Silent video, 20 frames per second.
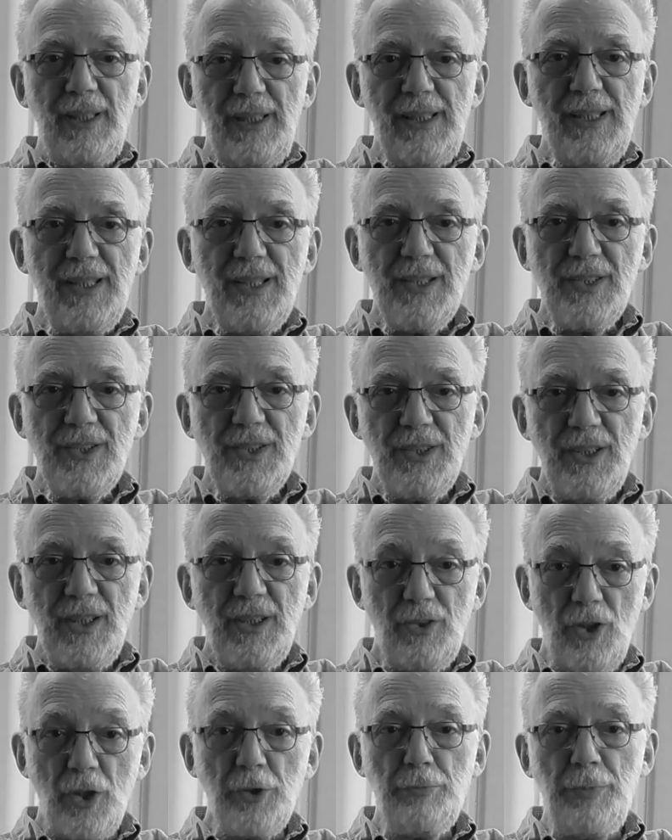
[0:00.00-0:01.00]
is
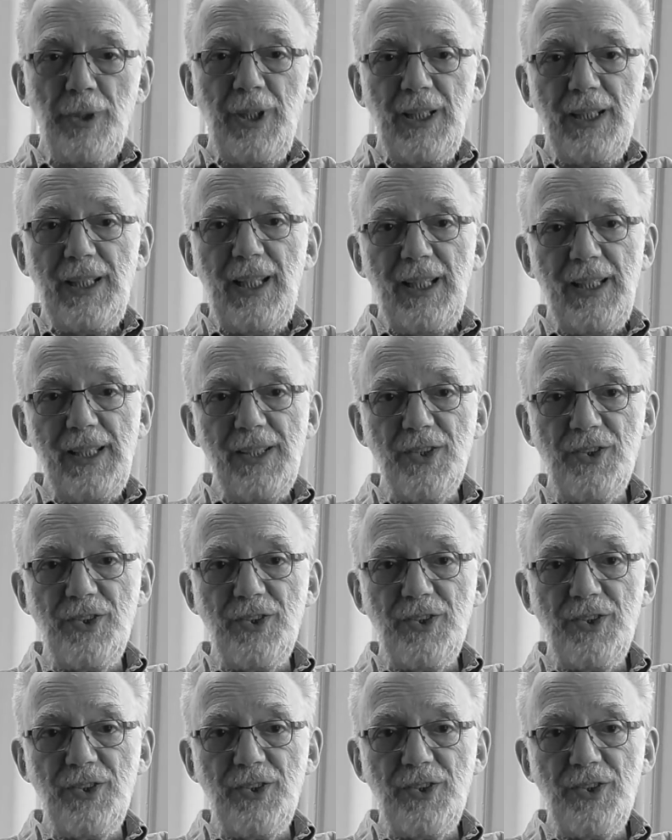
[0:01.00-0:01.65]
not being taken